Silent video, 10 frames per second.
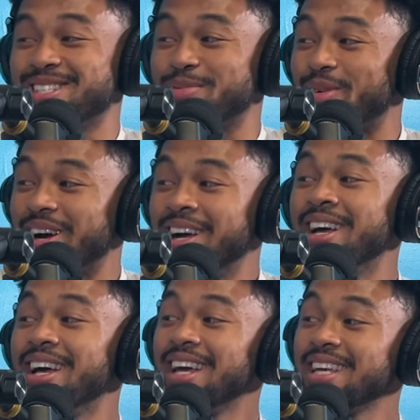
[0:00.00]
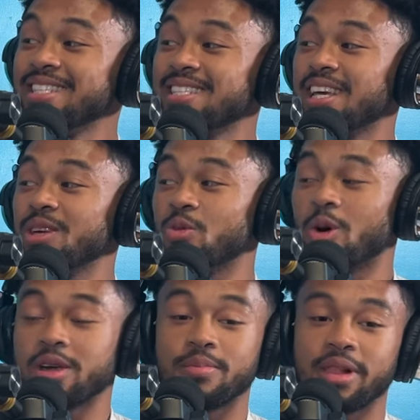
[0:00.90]
bro. He said he
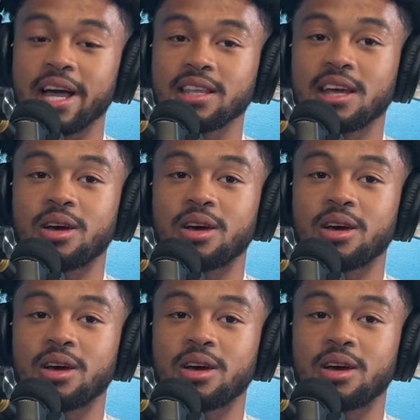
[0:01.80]
he blacked out